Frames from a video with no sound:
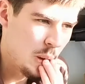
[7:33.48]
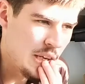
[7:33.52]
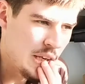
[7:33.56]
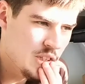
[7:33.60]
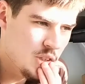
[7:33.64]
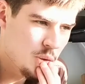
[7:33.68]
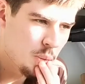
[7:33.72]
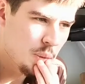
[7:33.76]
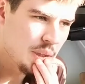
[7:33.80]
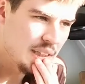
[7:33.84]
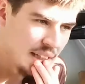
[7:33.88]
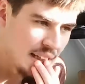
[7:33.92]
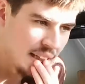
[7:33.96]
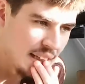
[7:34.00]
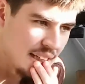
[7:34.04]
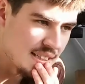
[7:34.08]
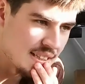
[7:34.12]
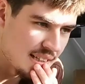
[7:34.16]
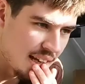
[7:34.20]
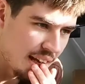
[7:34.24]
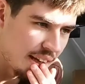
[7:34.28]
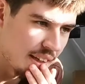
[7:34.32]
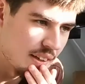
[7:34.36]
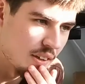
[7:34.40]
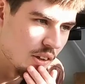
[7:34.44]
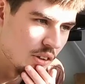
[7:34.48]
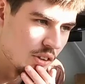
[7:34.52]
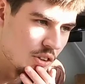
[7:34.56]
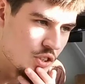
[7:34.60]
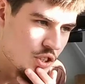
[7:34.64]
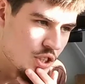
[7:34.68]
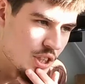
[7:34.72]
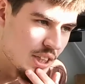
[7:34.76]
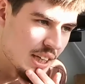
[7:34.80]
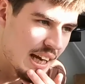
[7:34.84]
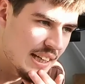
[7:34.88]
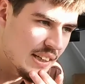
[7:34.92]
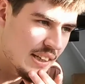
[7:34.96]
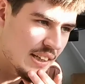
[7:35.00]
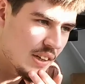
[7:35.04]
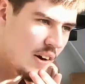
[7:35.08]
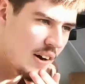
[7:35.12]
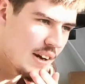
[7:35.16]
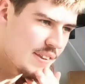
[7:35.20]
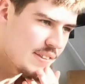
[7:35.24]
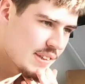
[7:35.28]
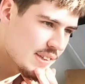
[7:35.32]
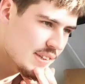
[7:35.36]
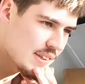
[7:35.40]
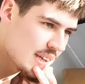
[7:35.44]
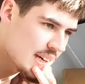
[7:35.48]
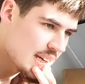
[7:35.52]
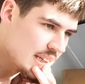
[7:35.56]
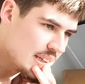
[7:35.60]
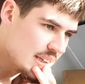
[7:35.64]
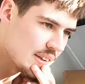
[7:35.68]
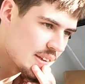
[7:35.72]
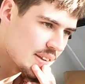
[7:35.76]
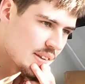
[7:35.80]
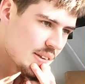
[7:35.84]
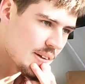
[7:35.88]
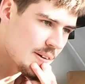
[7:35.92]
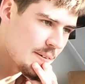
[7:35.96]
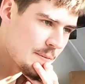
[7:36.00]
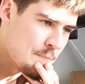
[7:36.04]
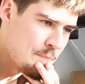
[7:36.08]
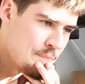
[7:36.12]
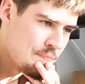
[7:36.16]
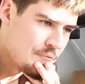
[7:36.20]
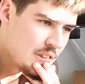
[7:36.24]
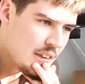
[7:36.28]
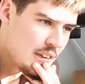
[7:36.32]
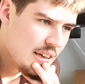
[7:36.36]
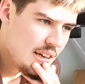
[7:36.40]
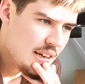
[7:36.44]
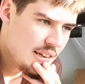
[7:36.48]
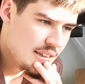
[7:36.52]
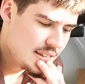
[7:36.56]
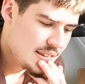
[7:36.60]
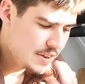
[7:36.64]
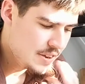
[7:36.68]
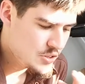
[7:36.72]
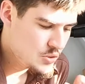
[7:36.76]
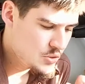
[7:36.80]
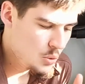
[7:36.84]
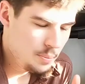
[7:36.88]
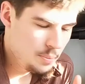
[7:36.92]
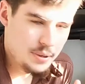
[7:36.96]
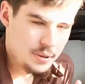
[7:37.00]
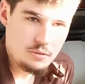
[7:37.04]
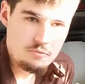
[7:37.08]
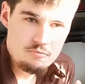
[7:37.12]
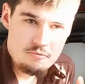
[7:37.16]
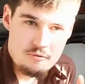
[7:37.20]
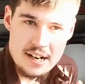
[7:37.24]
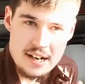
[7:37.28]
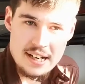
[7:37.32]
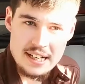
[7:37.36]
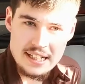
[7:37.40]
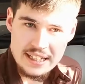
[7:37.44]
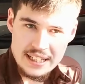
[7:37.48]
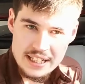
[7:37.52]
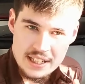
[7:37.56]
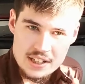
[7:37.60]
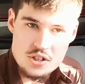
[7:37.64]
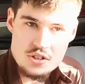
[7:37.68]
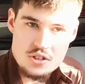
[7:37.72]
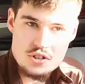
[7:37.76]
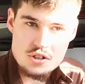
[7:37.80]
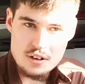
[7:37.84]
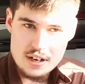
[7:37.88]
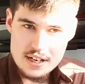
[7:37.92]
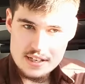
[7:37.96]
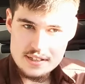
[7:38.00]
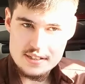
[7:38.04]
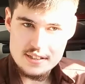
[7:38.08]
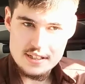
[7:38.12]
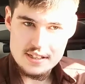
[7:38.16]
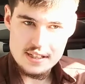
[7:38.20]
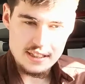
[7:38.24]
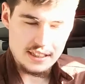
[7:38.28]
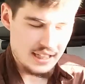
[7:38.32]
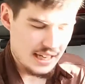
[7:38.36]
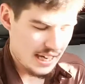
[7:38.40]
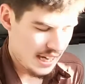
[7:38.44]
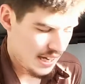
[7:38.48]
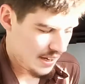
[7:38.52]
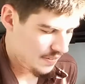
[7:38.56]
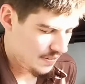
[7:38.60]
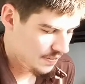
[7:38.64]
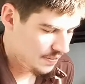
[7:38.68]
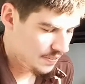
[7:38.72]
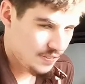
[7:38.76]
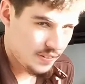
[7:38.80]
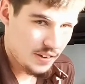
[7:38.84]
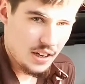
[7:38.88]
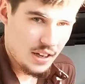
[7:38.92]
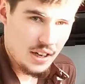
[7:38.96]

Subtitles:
when do we need technology? And I think that this would be really interesting if